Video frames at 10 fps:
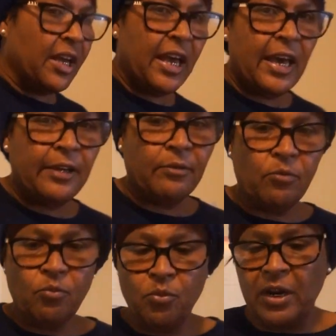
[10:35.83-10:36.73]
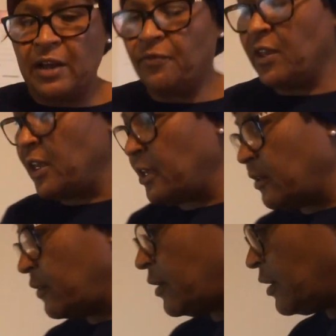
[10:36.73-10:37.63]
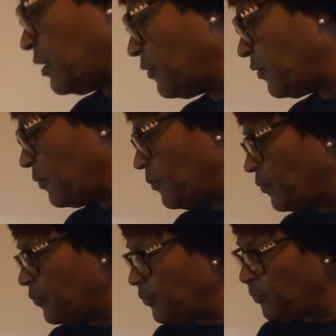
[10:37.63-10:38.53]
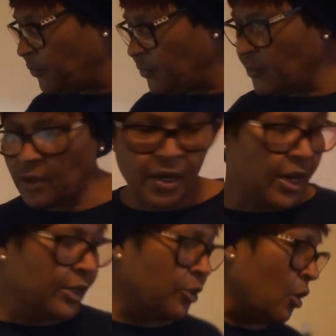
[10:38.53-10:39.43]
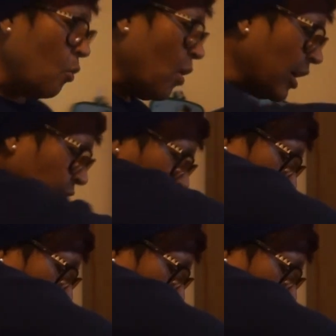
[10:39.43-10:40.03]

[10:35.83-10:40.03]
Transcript: add what I think is enough. And I don't wash the